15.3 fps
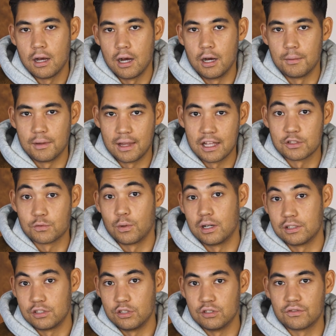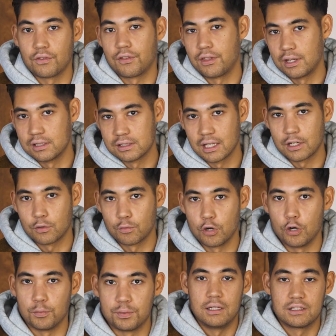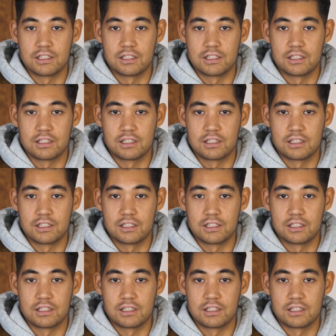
Um, and that's why it's used for things like rope.